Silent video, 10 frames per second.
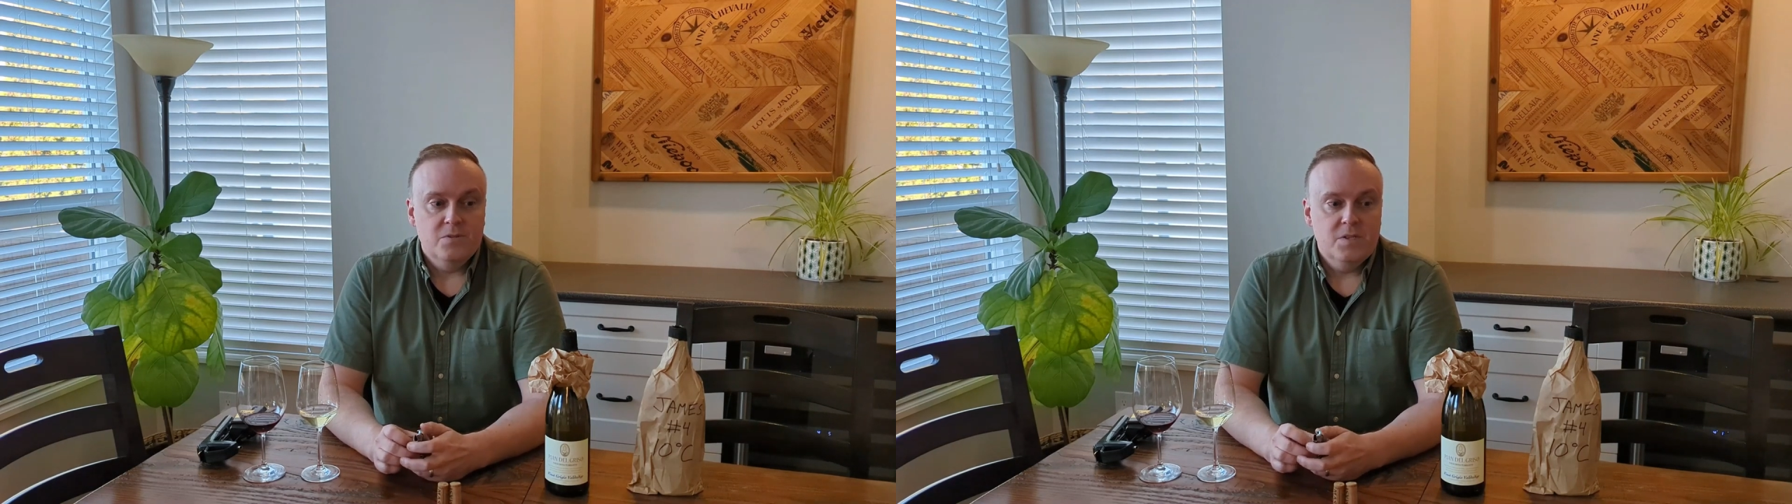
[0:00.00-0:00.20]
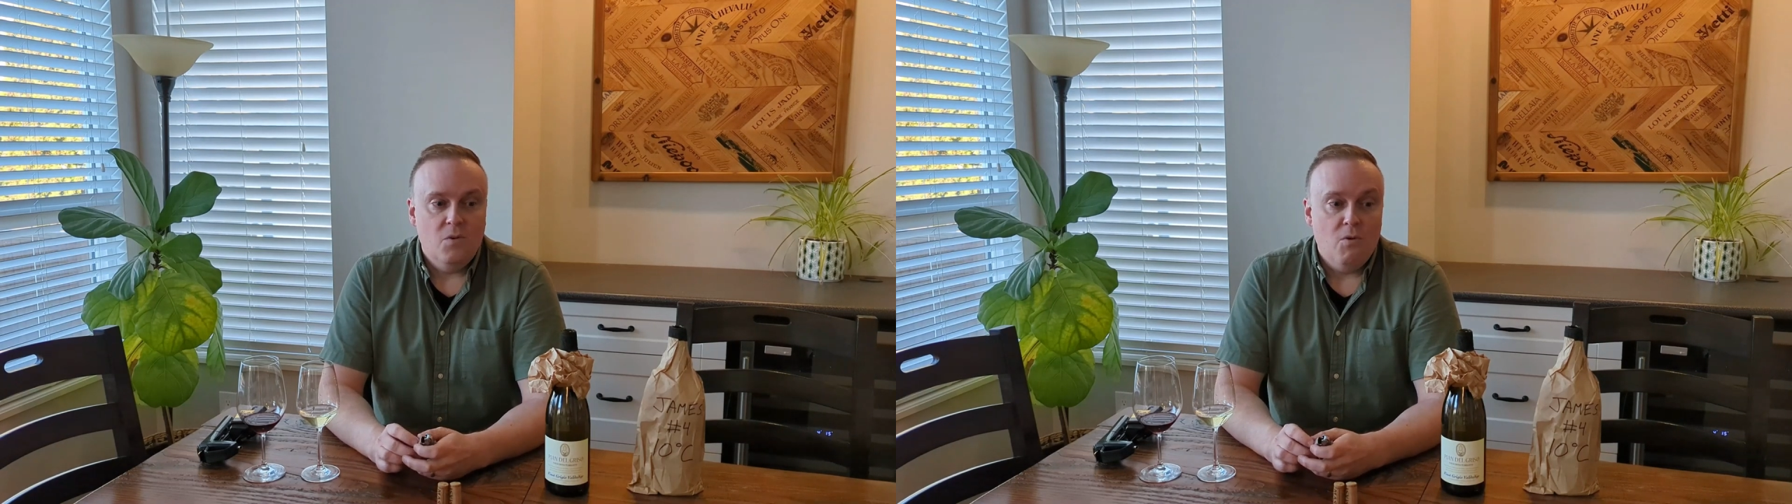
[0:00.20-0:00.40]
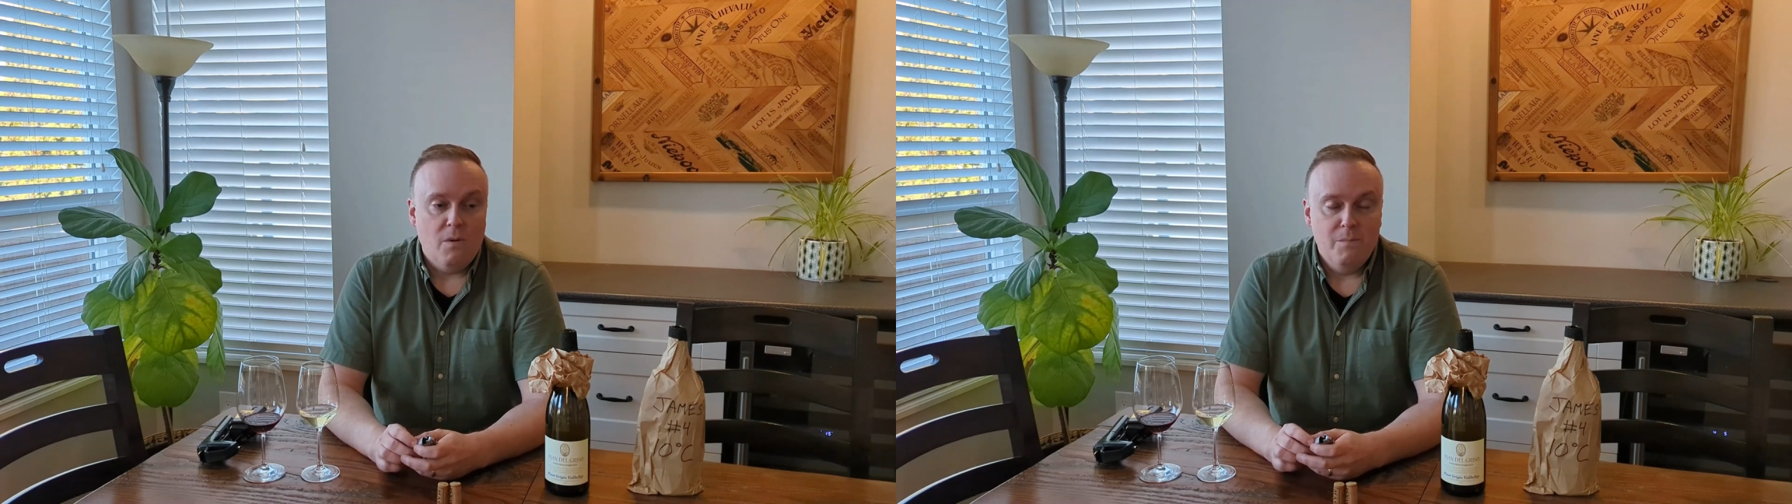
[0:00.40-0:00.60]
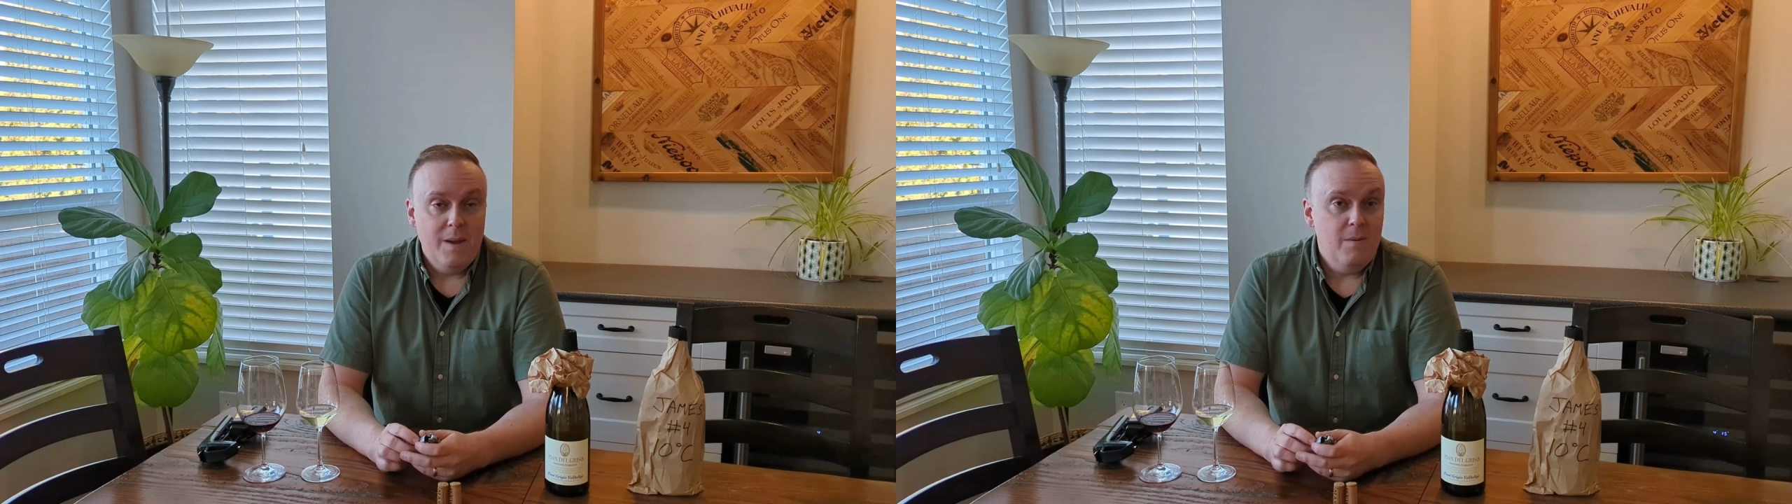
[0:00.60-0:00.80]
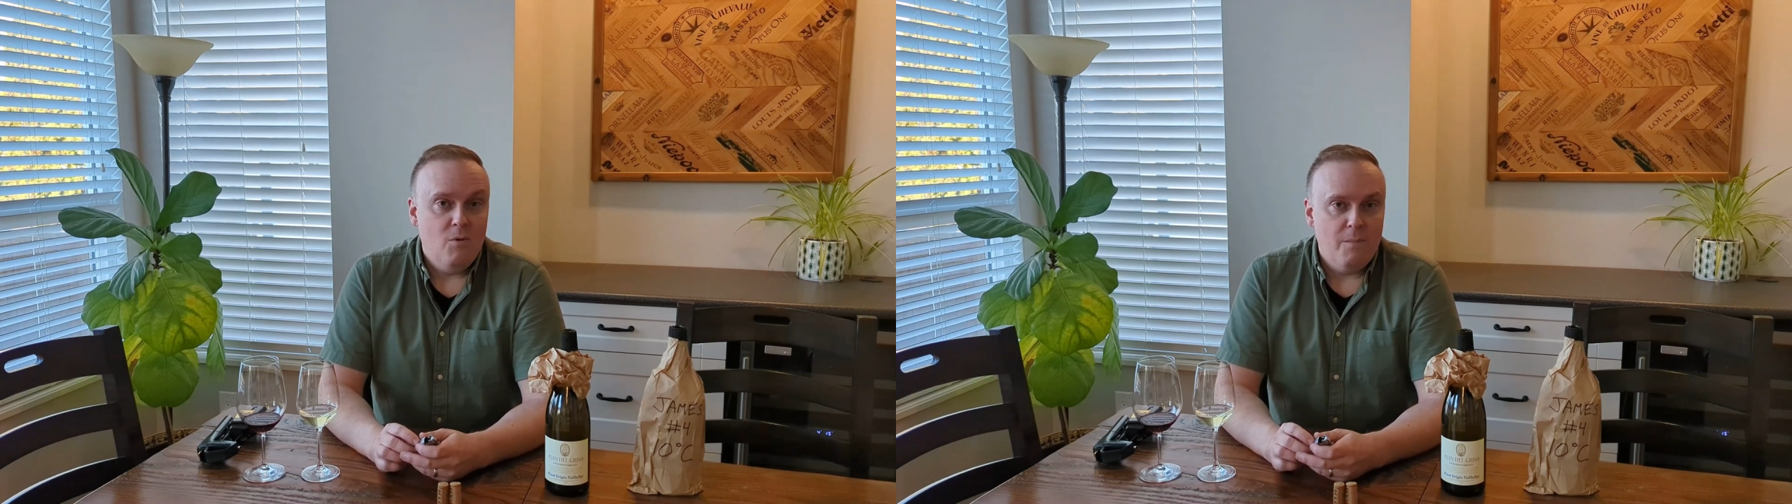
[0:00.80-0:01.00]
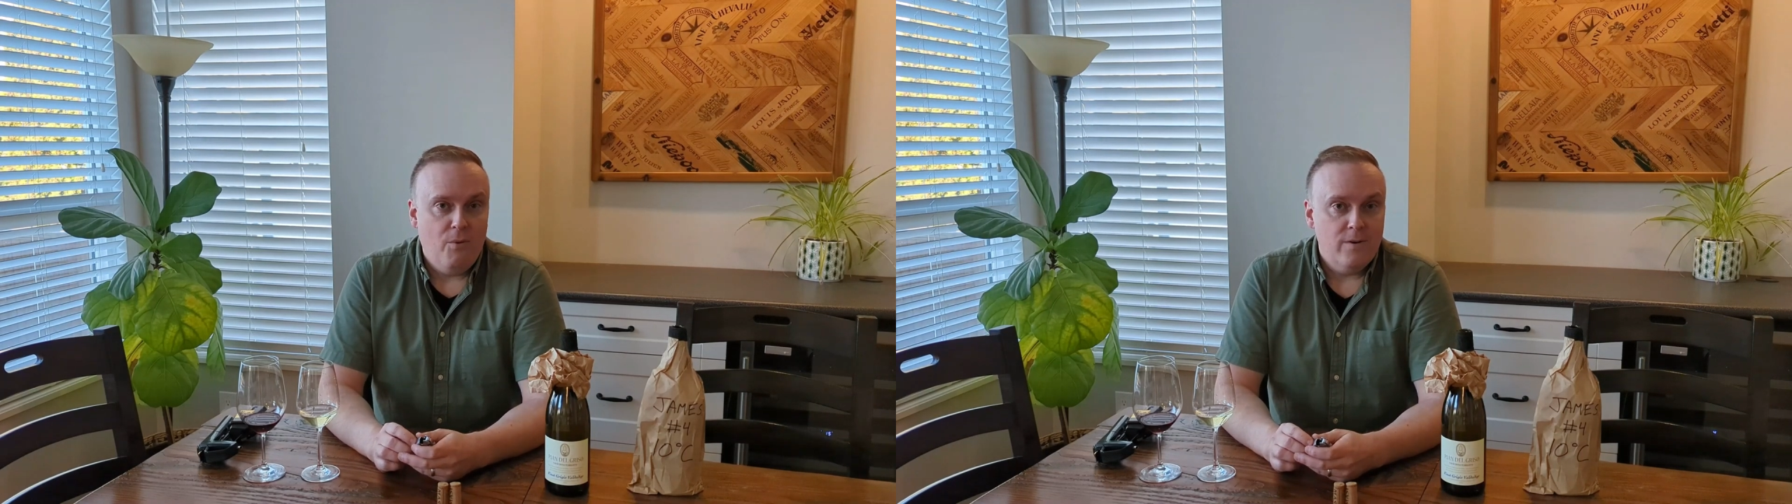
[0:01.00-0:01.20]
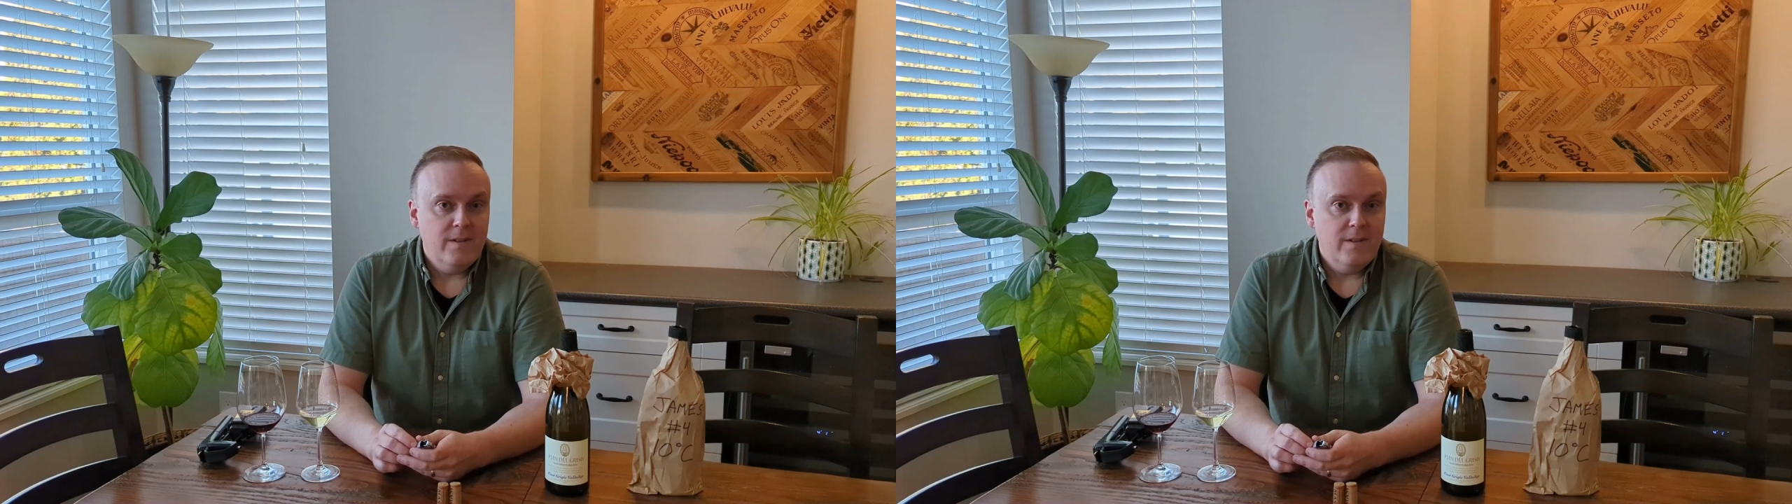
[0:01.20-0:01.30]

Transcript: or maybe more importantly,